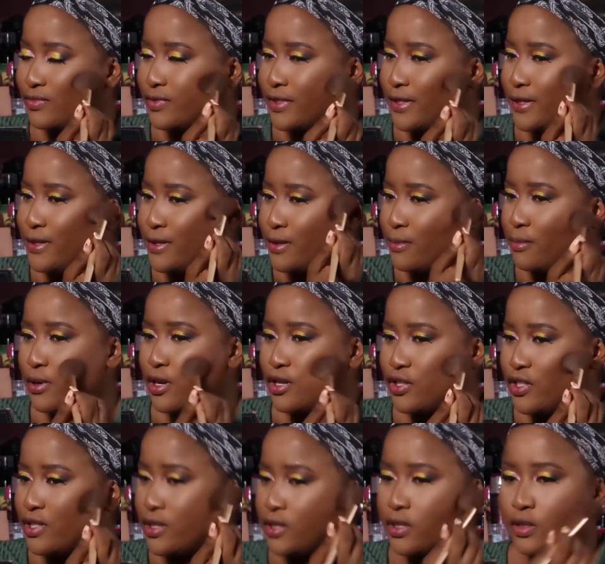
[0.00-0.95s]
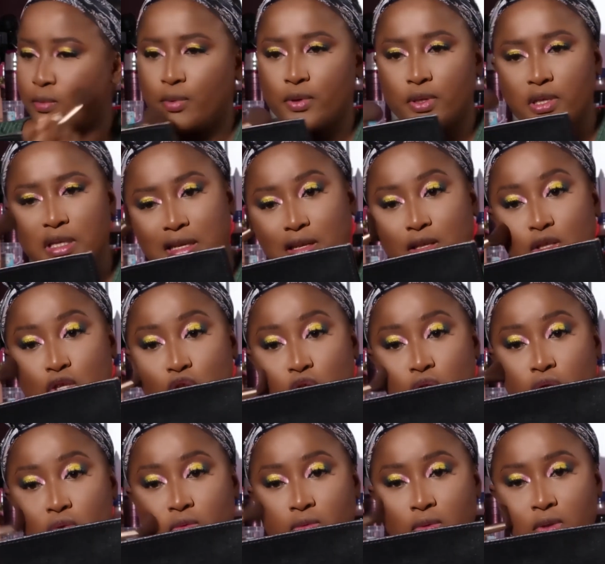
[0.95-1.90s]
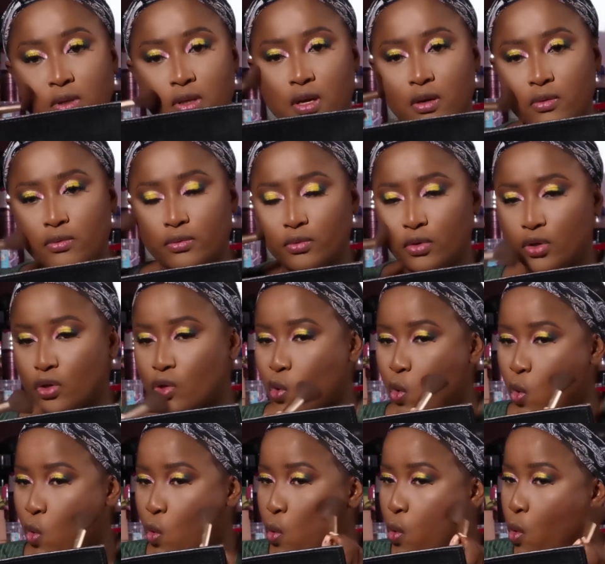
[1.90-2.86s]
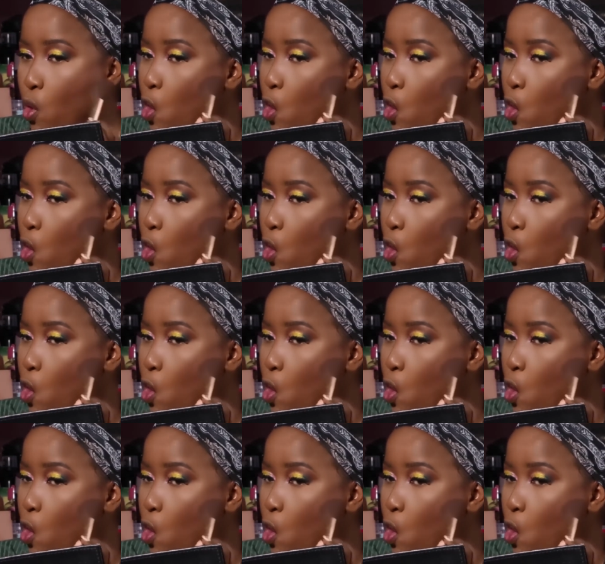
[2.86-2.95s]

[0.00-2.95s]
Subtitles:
and the blush at this point can tone down your